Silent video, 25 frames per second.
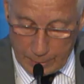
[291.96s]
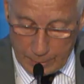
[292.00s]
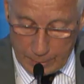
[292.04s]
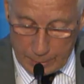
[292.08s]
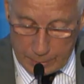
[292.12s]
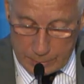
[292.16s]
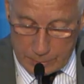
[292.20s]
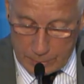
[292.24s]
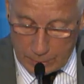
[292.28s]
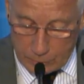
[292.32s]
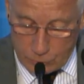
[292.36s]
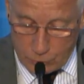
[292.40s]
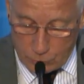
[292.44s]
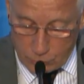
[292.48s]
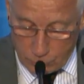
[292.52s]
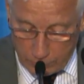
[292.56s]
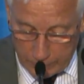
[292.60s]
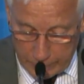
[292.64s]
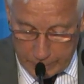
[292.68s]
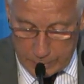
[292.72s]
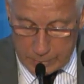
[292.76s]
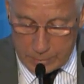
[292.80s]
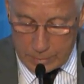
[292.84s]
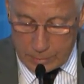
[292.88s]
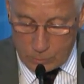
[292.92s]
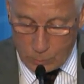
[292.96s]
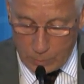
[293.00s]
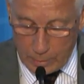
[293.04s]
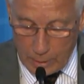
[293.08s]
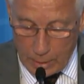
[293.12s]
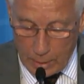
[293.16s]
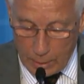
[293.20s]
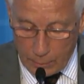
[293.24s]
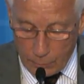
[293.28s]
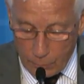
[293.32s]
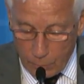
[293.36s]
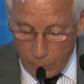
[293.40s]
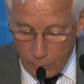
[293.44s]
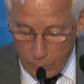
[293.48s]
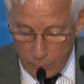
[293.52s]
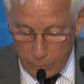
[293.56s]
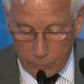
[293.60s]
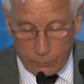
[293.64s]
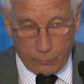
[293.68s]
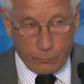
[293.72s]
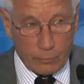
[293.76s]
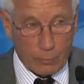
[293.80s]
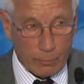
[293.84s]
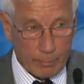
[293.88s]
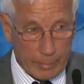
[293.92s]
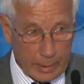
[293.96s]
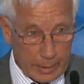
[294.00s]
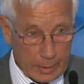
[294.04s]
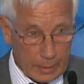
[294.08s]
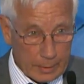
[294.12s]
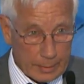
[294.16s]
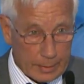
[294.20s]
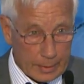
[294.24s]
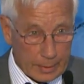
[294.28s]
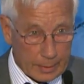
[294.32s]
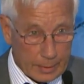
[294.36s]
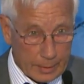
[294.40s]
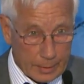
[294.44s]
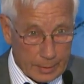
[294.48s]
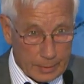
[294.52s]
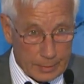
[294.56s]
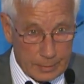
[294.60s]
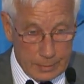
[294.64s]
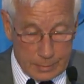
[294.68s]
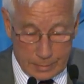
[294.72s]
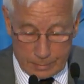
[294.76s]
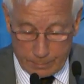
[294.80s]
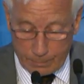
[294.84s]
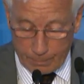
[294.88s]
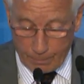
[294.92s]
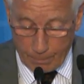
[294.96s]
Such threats were unheard for many decades.